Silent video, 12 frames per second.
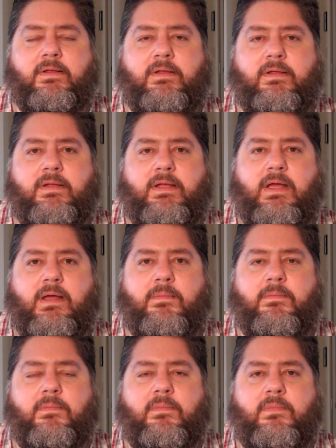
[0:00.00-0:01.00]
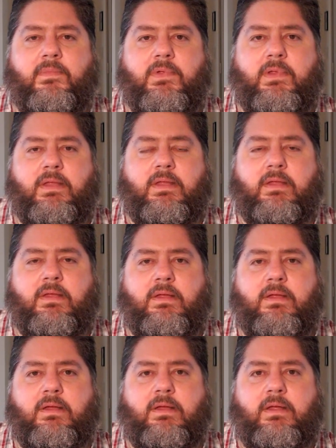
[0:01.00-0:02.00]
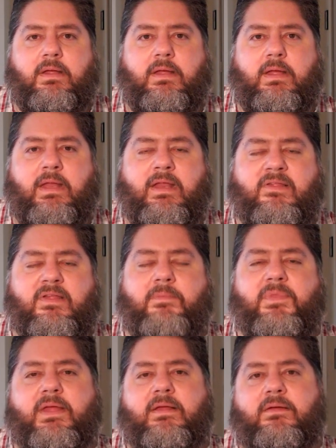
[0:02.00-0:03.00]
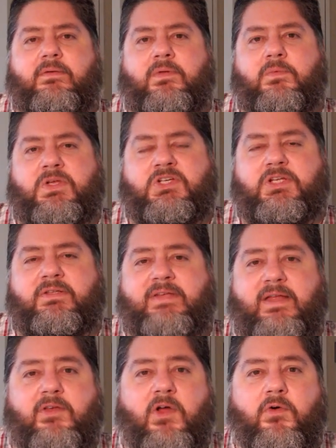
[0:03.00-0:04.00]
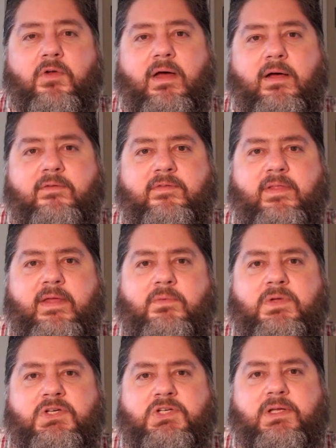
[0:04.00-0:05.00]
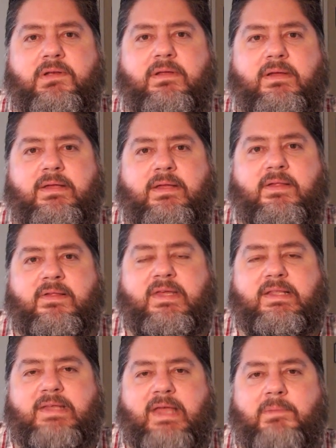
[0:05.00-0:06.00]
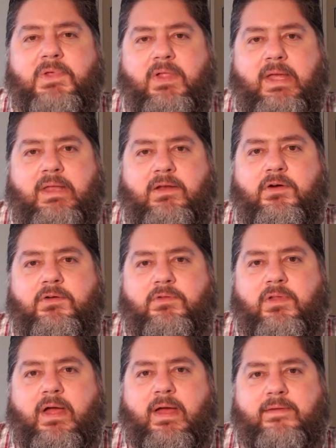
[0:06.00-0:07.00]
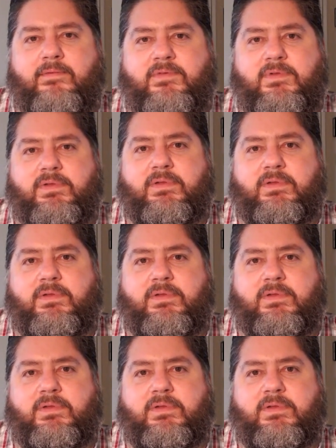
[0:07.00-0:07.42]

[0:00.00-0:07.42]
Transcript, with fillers: Um, and it's something that we should take note of and that we should seek to emulate in our own lives.